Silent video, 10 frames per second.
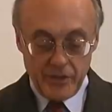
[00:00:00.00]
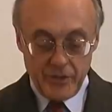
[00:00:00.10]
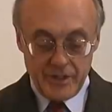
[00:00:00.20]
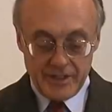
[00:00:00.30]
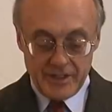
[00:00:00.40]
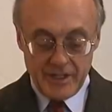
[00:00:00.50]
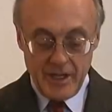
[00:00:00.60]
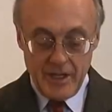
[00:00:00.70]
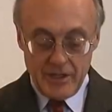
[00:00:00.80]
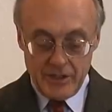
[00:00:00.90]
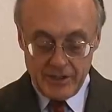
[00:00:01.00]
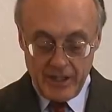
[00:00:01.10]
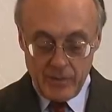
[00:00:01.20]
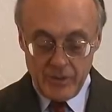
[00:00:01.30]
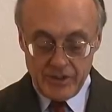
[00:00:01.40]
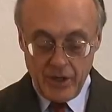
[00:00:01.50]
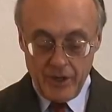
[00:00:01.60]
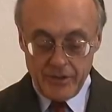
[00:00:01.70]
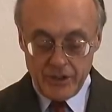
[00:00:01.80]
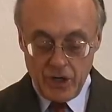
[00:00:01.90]
increases, just like we saw
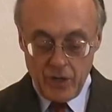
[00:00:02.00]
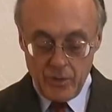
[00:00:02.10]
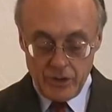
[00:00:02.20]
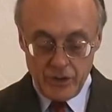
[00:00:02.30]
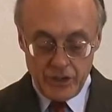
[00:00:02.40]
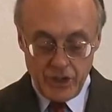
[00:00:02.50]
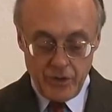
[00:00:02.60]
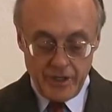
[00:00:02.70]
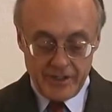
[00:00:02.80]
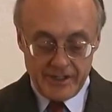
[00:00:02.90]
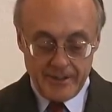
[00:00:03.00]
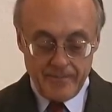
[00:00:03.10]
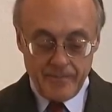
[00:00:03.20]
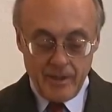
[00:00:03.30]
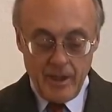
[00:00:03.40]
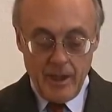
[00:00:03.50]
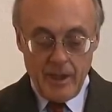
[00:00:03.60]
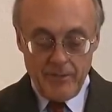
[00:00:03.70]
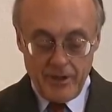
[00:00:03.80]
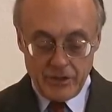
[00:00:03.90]
in the chart Richard showed us.
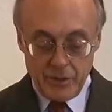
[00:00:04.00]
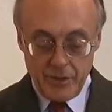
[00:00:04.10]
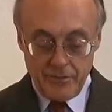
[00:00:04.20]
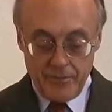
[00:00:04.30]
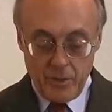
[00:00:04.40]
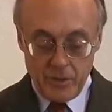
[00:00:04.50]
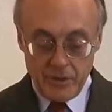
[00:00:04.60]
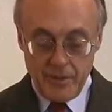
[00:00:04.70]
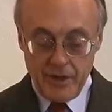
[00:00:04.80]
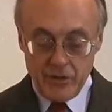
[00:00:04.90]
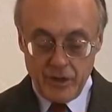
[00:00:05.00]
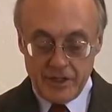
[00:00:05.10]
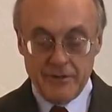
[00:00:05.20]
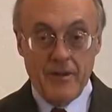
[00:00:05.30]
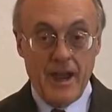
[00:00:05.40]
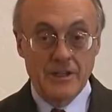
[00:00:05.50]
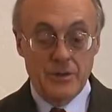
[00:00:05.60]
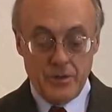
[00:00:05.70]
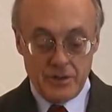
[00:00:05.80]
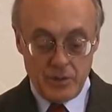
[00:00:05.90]
Eventually, the floors are being crushed
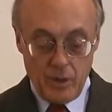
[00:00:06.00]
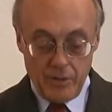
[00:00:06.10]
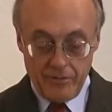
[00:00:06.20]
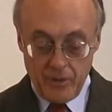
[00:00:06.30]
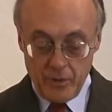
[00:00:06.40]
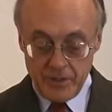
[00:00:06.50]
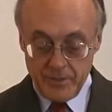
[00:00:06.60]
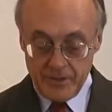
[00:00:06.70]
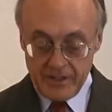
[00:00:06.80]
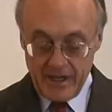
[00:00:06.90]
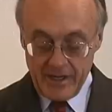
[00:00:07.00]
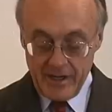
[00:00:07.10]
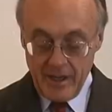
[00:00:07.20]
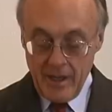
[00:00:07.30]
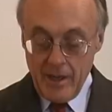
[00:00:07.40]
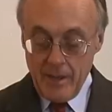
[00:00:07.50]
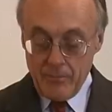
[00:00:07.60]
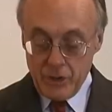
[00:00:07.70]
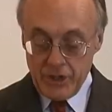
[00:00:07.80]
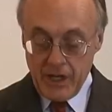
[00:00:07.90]
faster than 12 floors per second,
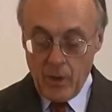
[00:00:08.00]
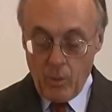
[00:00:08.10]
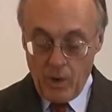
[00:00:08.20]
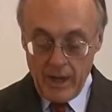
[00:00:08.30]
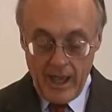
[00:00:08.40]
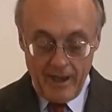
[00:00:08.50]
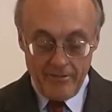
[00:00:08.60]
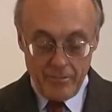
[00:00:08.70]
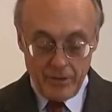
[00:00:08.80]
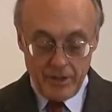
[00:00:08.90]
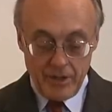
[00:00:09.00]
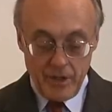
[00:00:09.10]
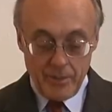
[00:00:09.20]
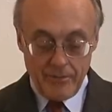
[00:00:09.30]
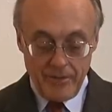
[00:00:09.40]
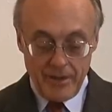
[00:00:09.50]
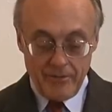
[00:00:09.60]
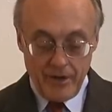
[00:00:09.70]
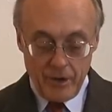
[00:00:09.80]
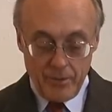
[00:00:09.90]
pushing out one half million cubic feet
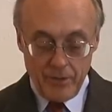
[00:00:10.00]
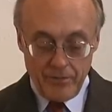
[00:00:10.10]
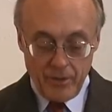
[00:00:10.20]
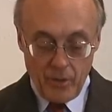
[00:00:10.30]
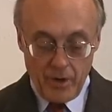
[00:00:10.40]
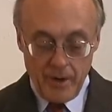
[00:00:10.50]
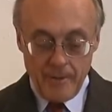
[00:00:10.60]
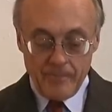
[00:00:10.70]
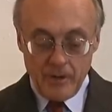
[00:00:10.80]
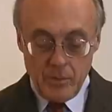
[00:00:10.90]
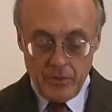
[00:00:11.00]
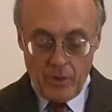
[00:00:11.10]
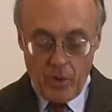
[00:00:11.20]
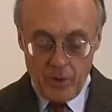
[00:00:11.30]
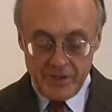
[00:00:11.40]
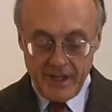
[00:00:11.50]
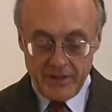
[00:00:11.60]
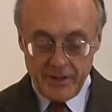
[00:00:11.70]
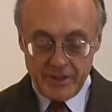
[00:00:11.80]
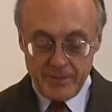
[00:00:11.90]
of air per floor with a
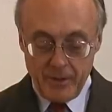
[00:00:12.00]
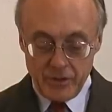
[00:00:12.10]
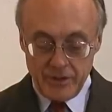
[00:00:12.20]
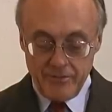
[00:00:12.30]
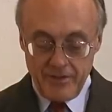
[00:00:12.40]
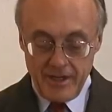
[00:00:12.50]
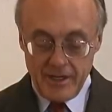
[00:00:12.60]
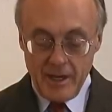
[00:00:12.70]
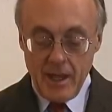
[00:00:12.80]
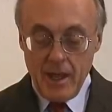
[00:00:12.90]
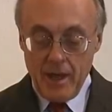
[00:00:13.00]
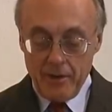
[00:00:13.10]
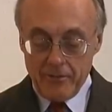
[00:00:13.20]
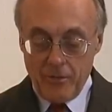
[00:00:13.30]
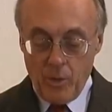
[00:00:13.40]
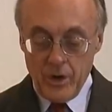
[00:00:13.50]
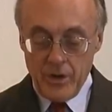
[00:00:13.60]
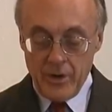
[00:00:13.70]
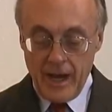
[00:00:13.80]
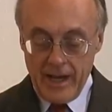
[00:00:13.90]
horizontal expulsion feed of
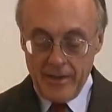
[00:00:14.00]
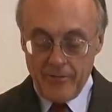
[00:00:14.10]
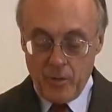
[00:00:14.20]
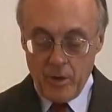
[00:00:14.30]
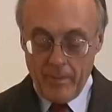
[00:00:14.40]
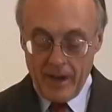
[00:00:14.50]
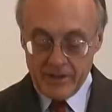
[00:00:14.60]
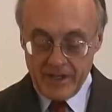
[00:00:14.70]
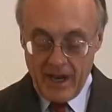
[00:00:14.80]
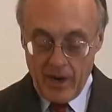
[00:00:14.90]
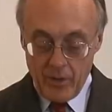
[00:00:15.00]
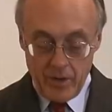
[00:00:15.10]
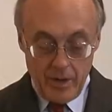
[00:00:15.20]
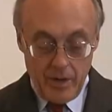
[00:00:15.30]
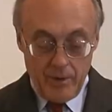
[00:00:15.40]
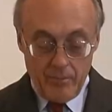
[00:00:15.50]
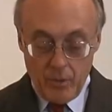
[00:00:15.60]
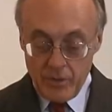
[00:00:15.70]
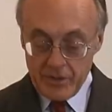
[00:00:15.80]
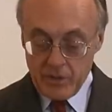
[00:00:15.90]
484 miles an hour,
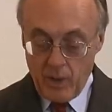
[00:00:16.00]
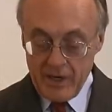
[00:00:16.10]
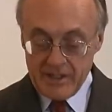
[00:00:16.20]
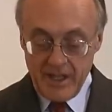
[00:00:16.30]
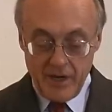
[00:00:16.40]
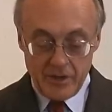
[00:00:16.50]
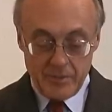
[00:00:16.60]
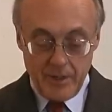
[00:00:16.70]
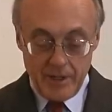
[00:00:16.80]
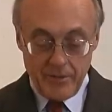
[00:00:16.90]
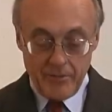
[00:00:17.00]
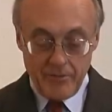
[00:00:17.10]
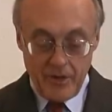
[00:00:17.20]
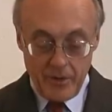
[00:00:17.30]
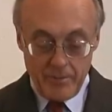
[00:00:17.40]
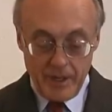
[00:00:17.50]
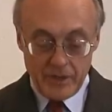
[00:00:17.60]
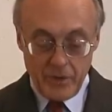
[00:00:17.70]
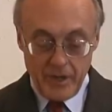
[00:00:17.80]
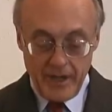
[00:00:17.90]
more than twice the airspeed of a very big
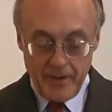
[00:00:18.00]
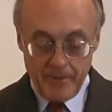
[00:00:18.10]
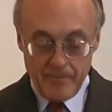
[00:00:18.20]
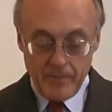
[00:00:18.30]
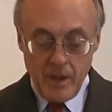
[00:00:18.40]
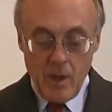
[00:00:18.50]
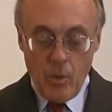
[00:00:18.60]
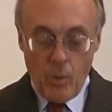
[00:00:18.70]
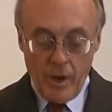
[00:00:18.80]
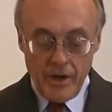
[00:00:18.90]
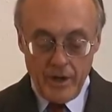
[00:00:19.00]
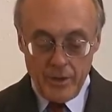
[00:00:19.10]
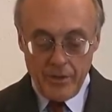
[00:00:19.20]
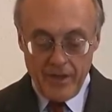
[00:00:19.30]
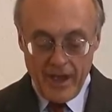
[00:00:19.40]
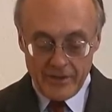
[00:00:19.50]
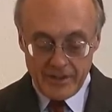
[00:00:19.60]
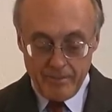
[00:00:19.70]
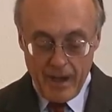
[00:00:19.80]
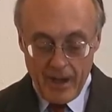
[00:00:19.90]
tornado,
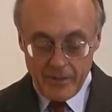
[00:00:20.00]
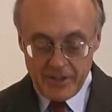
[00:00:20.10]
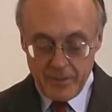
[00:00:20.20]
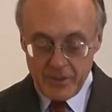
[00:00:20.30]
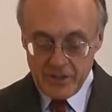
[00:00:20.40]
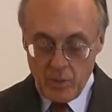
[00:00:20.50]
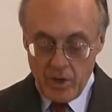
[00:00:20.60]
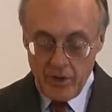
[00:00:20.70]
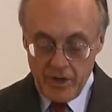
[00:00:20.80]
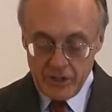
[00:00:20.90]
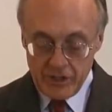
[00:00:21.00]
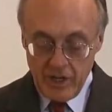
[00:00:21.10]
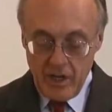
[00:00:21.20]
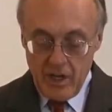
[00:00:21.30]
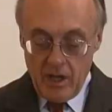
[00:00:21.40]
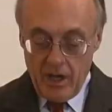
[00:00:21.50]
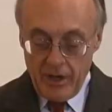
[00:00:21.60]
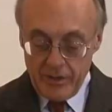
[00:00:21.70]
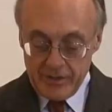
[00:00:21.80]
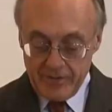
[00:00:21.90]
100,000 pounds per square inch,
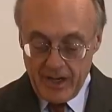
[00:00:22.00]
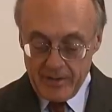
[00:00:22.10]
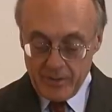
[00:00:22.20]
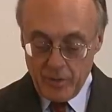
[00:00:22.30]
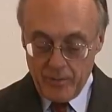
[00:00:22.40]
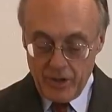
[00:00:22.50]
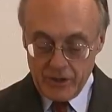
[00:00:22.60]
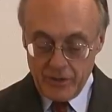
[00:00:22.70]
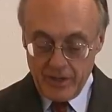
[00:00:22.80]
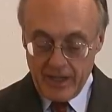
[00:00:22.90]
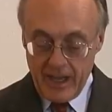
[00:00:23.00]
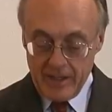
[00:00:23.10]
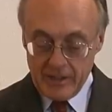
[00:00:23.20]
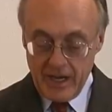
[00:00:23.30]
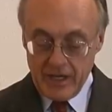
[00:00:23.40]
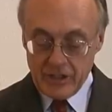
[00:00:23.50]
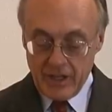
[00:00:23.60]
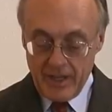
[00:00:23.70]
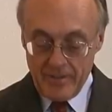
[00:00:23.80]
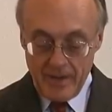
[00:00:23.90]
hundreds of times more pressure than Gage
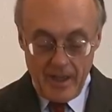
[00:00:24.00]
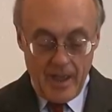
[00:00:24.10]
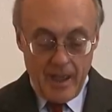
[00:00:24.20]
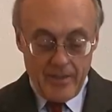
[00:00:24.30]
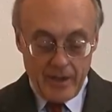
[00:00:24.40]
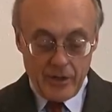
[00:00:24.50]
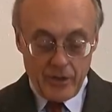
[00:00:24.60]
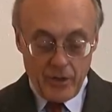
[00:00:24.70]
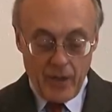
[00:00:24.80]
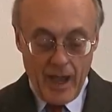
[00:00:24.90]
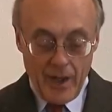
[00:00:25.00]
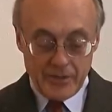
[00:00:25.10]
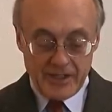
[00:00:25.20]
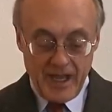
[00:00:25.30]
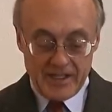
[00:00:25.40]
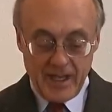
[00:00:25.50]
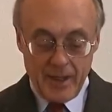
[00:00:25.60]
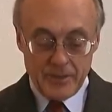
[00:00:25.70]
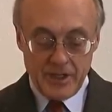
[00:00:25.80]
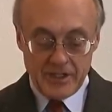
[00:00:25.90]
claimed, that can hurl house-sized
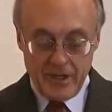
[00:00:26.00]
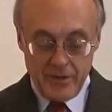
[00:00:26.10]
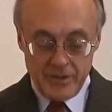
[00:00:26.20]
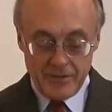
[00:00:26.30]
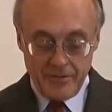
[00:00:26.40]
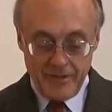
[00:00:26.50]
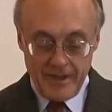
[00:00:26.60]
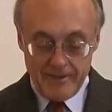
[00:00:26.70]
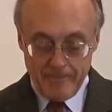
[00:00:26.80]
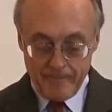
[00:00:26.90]
objects hundreds of feet.